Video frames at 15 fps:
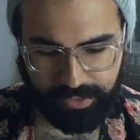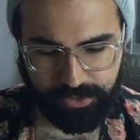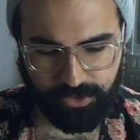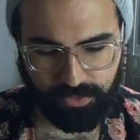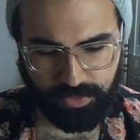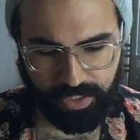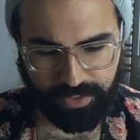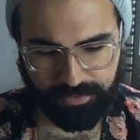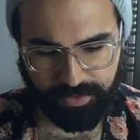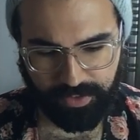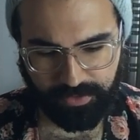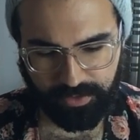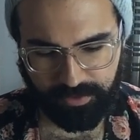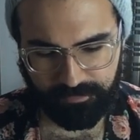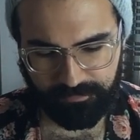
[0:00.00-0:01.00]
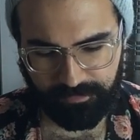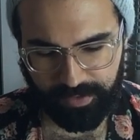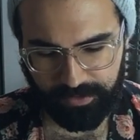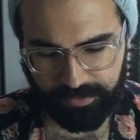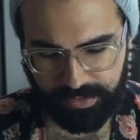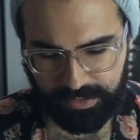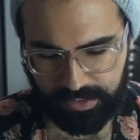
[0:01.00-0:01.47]
do not think the
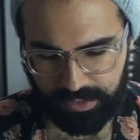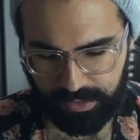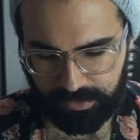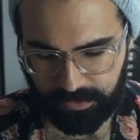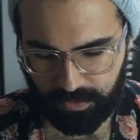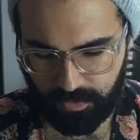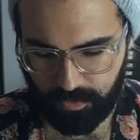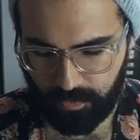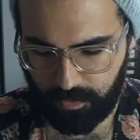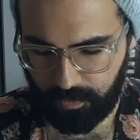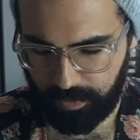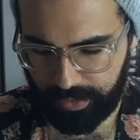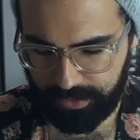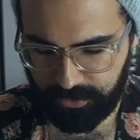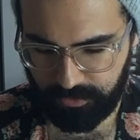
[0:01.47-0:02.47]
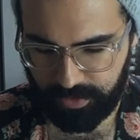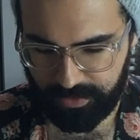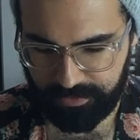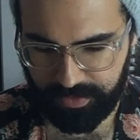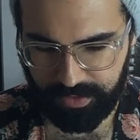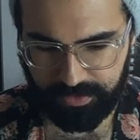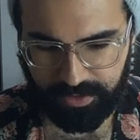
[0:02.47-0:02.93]
Confederacy is cool. I do not
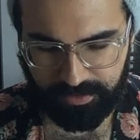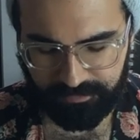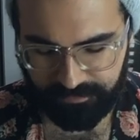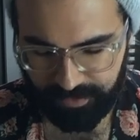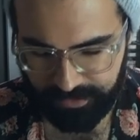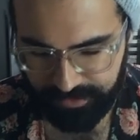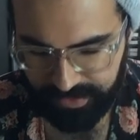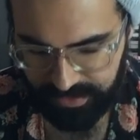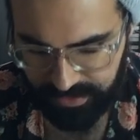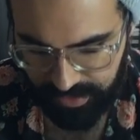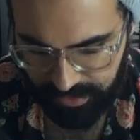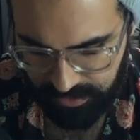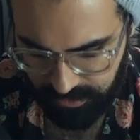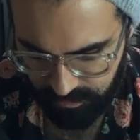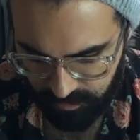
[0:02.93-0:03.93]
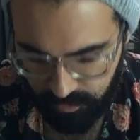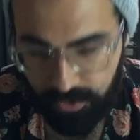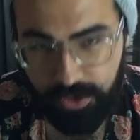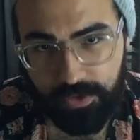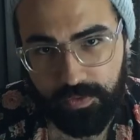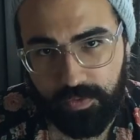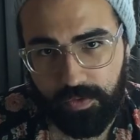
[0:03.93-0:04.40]
think the Confederate States were
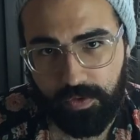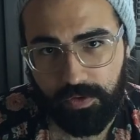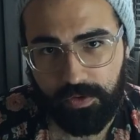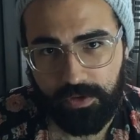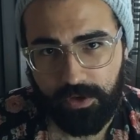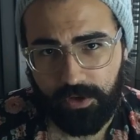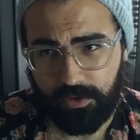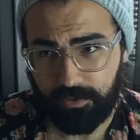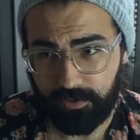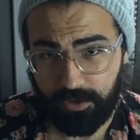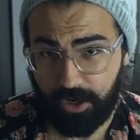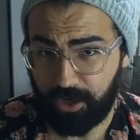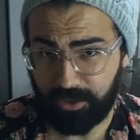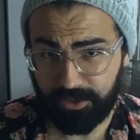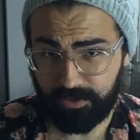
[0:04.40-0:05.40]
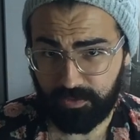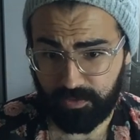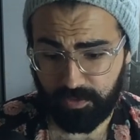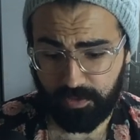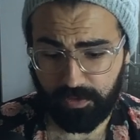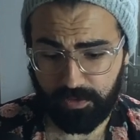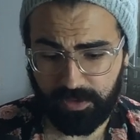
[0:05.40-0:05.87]
cool or are
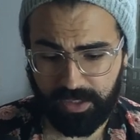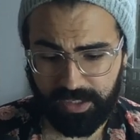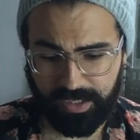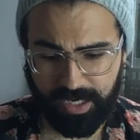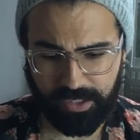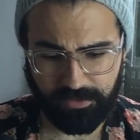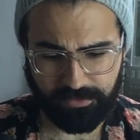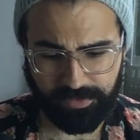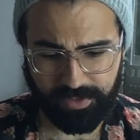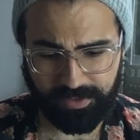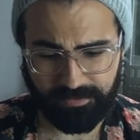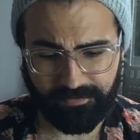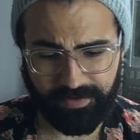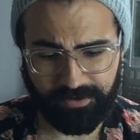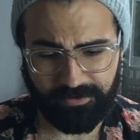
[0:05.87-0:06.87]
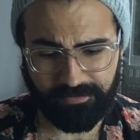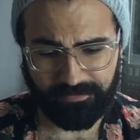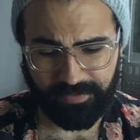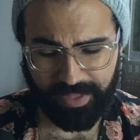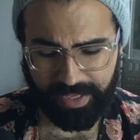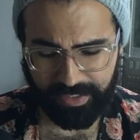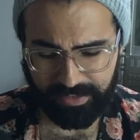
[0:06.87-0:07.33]
cool. I don't think Confederate
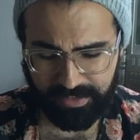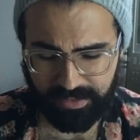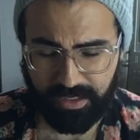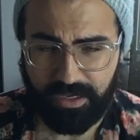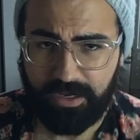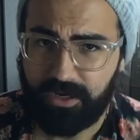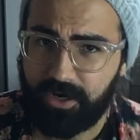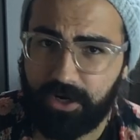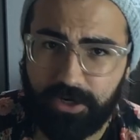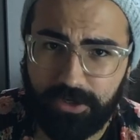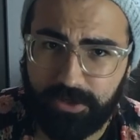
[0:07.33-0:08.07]
flags are